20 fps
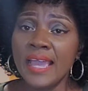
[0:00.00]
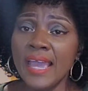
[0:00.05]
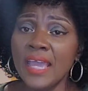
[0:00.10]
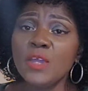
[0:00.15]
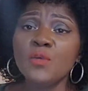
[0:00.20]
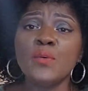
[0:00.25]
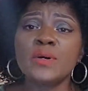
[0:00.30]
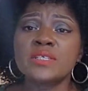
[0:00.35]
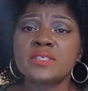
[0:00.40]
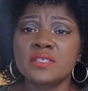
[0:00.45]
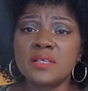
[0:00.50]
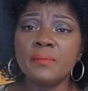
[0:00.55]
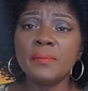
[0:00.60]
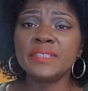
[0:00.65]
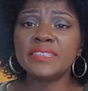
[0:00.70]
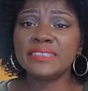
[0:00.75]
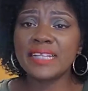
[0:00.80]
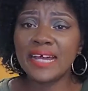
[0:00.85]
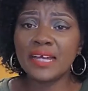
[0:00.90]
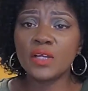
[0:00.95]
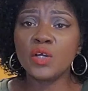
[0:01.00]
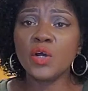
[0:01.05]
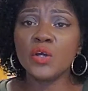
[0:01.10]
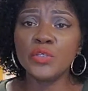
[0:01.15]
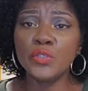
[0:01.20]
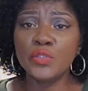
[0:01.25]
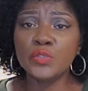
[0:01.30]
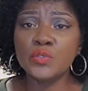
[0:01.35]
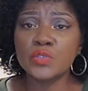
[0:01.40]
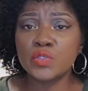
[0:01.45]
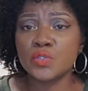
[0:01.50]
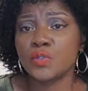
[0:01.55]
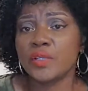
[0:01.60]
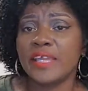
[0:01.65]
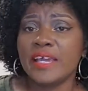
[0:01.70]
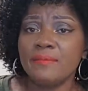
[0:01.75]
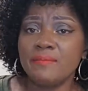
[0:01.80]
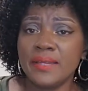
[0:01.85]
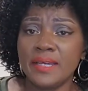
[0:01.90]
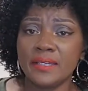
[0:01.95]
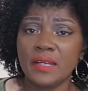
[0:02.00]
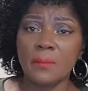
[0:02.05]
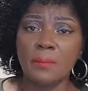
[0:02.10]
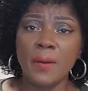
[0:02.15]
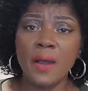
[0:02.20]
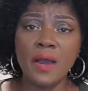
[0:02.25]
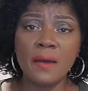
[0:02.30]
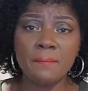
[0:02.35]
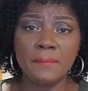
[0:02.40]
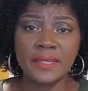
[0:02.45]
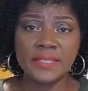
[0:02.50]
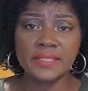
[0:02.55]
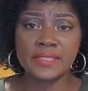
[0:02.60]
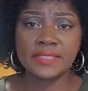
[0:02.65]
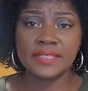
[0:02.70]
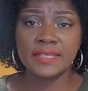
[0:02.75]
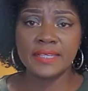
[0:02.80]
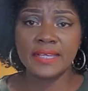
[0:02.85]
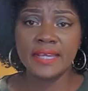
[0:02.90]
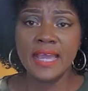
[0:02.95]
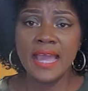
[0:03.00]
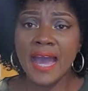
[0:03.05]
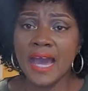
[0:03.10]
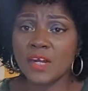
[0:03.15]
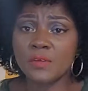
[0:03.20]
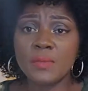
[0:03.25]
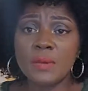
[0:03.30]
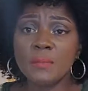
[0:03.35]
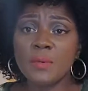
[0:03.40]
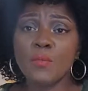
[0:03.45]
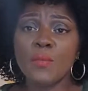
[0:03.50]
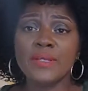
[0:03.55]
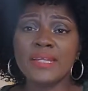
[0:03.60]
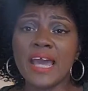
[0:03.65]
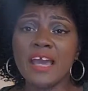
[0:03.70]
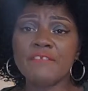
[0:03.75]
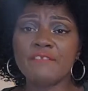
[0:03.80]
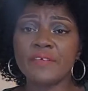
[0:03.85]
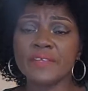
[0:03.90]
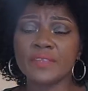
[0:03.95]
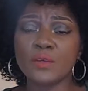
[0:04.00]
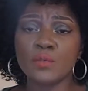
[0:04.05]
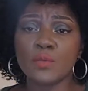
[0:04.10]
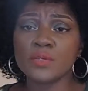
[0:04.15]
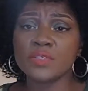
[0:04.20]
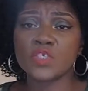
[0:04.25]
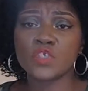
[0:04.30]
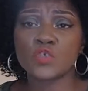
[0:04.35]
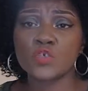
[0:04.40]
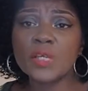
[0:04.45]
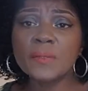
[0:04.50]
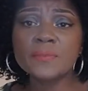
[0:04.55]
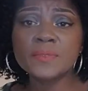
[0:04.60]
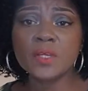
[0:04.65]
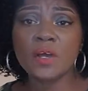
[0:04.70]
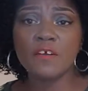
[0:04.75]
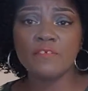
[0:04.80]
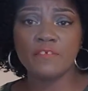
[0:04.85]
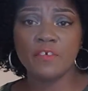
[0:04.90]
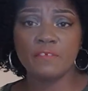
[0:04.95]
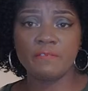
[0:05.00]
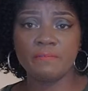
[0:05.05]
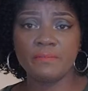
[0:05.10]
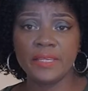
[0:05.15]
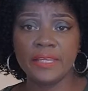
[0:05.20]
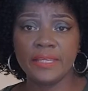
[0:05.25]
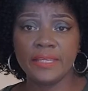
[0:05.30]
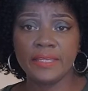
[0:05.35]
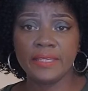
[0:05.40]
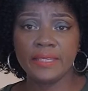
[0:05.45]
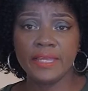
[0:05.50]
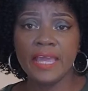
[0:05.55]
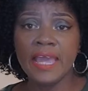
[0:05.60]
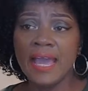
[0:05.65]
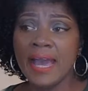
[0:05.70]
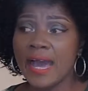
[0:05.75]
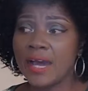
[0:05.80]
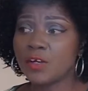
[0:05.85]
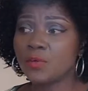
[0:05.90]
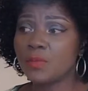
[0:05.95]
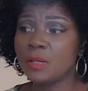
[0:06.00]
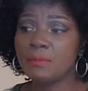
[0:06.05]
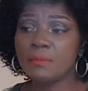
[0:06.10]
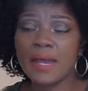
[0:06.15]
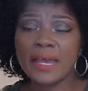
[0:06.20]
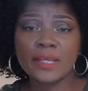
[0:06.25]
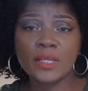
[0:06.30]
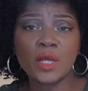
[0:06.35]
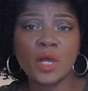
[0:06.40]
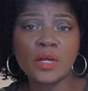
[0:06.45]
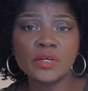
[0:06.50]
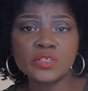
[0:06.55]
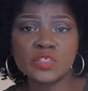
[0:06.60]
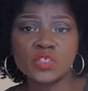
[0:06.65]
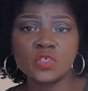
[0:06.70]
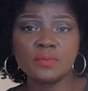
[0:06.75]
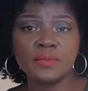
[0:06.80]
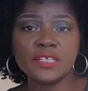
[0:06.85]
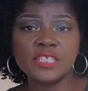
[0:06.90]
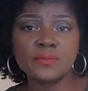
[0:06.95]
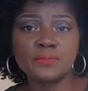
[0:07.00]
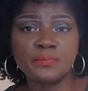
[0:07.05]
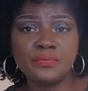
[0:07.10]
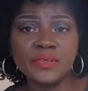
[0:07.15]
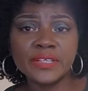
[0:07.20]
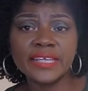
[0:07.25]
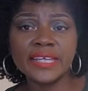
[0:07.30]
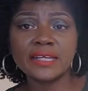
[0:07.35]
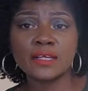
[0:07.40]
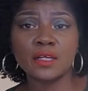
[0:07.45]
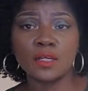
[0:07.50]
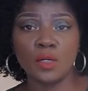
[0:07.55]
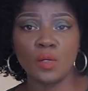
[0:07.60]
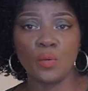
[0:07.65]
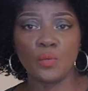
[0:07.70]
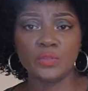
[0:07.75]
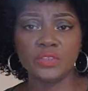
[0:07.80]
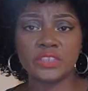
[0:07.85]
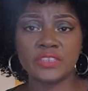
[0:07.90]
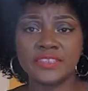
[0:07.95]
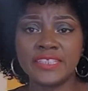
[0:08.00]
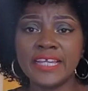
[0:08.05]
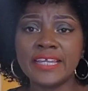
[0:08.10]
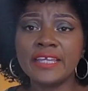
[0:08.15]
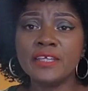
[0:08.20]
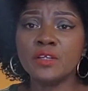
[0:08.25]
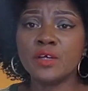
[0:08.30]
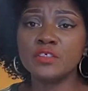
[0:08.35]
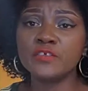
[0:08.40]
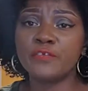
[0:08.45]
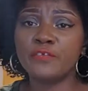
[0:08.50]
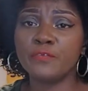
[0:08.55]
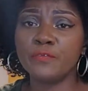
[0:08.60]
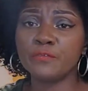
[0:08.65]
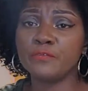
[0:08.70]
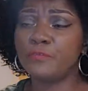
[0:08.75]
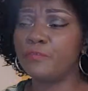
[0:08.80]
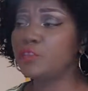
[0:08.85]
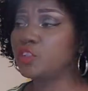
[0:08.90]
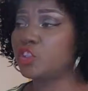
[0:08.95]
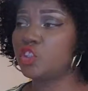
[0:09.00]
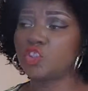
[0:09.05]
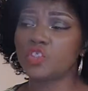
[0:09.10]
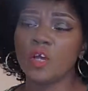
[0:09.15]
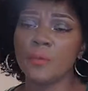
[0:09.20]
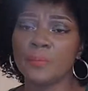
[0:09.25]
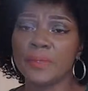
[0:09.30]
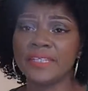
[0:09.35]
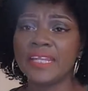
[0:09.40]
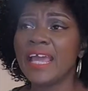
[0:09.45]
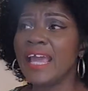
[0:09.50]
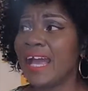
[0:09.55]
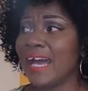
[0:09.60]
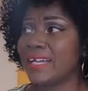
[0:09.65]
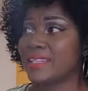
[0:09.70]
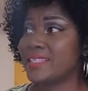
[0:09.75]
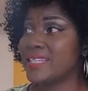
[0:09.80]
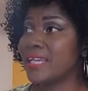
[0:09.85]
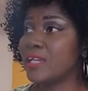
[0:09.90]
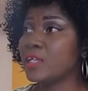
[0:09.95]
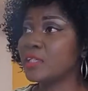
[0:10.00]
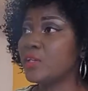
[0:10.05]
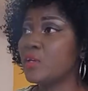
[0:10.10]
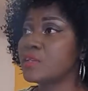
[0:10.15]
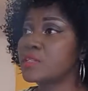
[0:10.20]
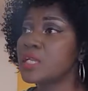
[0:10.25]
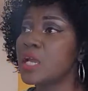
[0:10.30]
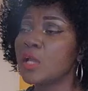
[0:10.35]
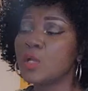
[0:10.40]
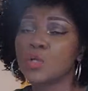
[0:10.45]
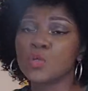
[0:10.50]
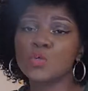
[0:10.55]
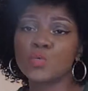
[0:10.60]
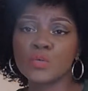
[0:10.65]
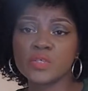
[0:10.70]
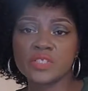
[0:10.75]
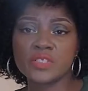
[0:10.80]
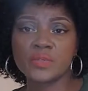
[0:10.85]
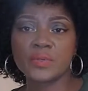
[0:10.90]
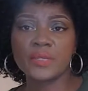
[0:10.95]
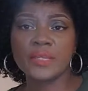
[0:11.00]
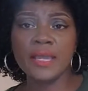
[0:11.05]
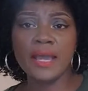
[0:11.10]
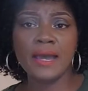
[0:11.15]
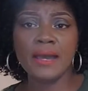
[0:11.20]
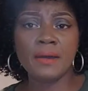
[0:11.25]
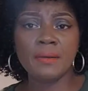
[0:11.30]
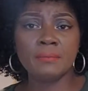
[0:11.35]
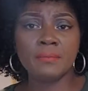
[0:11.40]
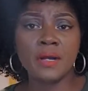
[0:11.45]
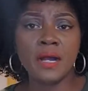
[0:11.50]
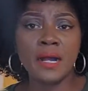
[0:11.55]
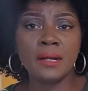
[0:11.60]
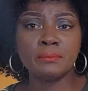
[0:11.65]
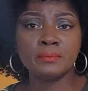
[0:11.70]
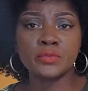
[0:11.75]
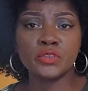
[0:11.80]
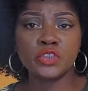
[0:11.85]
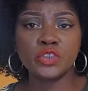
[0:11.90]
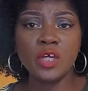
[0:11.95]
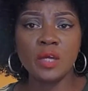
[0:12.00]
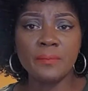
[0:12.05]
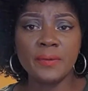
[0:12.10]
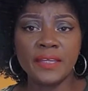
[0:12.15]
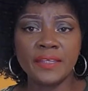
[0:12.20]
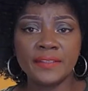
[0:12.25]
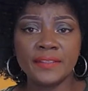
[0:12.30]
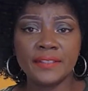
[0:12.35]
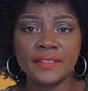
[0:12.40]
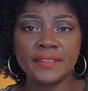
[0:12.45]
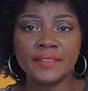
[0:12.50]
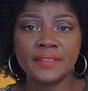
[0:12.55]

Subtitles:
it was somebody that God used to get me an apartment. I remember when everything was stripped off of me. I remember my customers bringing clothes, taking us food shopping, and taking us grocery shopping.